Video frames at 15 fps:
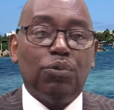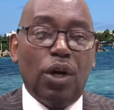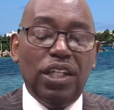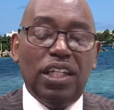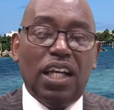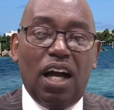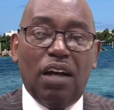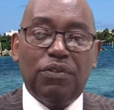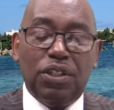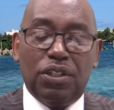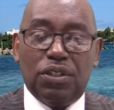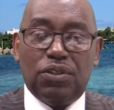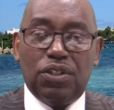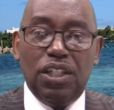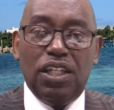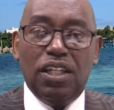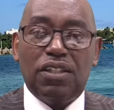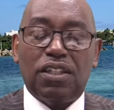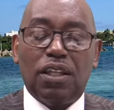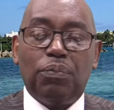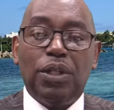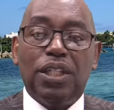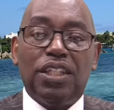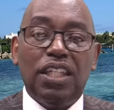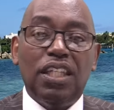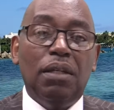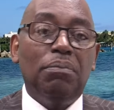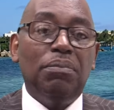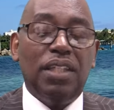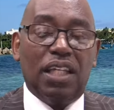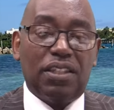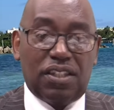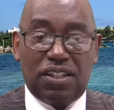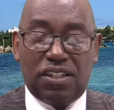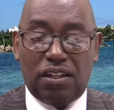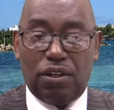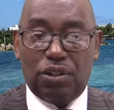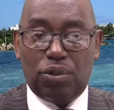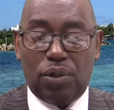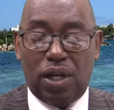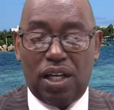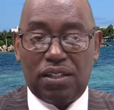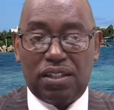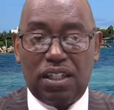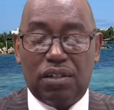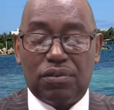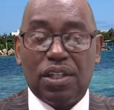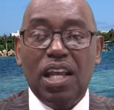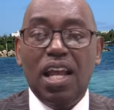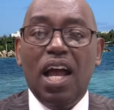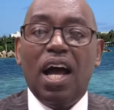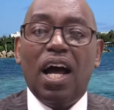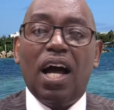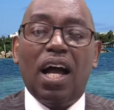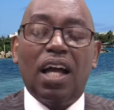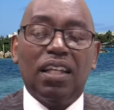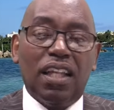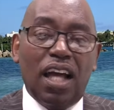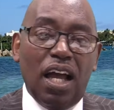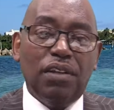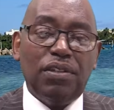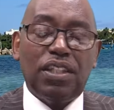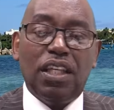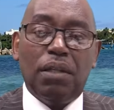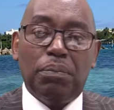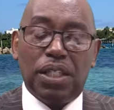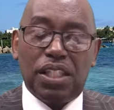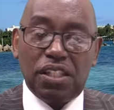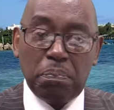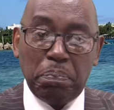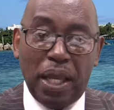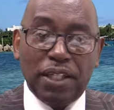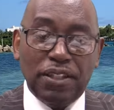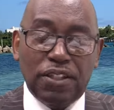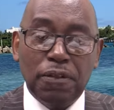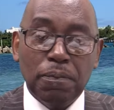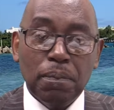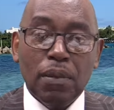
running after the things that we deem necessary to ourselves, our lives can be spent.